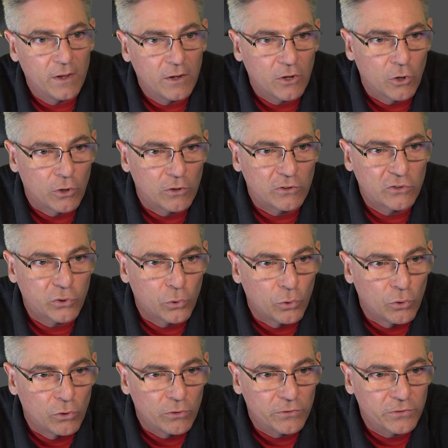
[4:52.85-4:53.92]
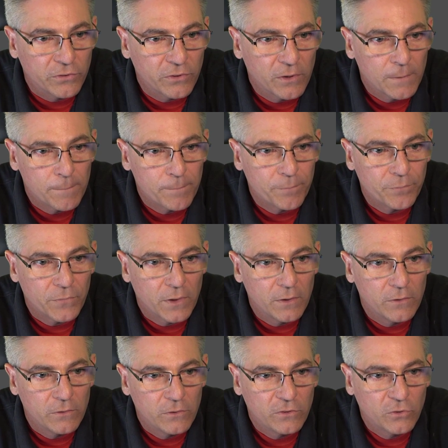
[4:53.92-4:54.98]
Go to Tools,
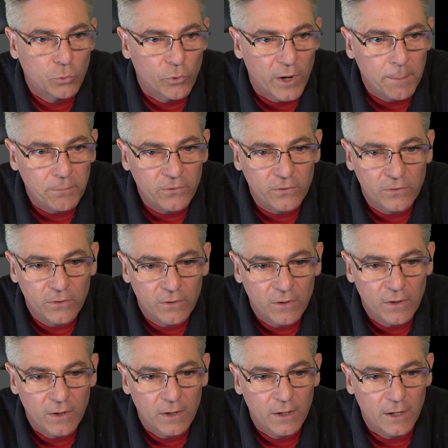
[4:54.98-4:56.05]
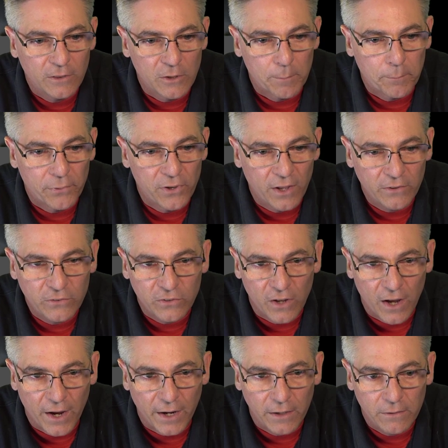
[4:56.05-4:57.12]
Scripts, hit the plus
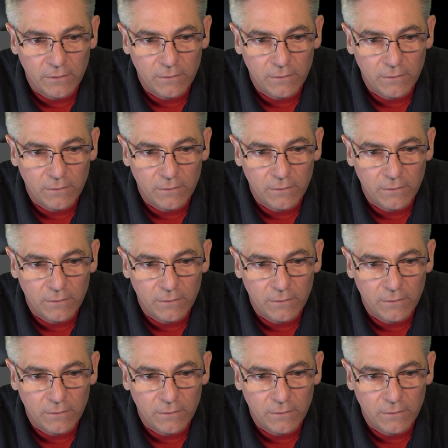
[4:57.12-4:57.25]
sign,